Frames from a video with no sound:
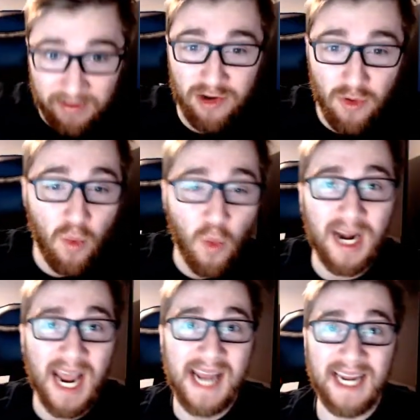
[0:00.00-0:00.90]
and do a
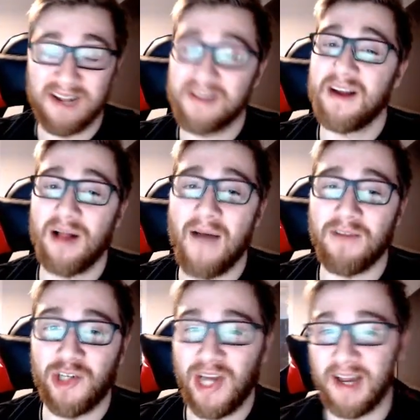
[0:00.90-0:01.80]
180 and still have a
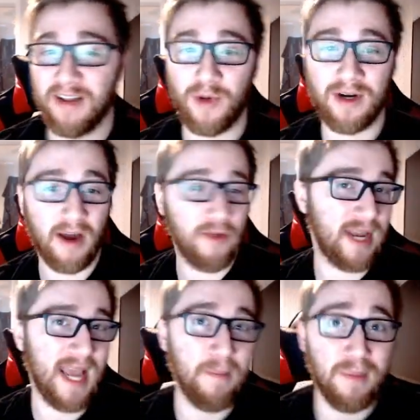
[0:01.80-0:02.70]
chance, when in other
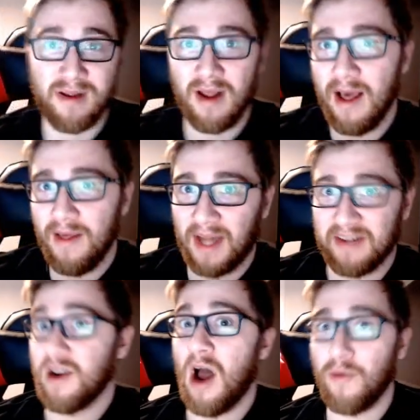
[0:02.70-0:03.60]
games, that's not